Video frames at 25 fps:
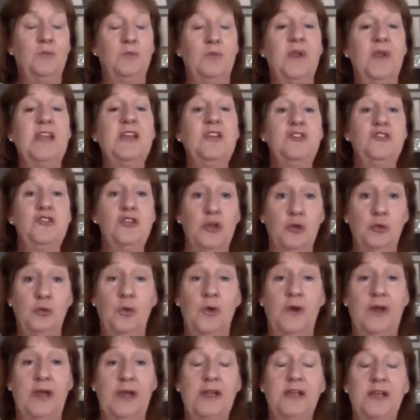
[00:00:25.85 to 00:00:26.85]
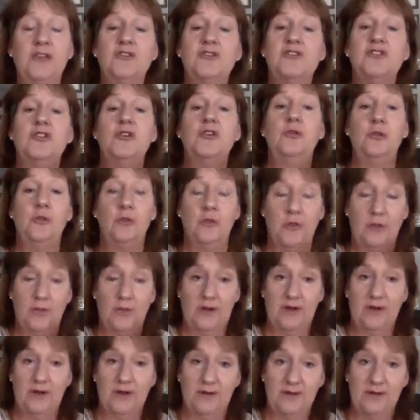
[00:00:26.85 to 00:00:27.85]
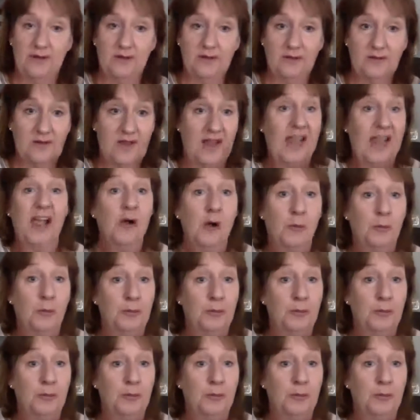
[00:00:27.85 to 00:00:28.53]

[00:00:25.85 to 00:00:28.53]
be doing to help?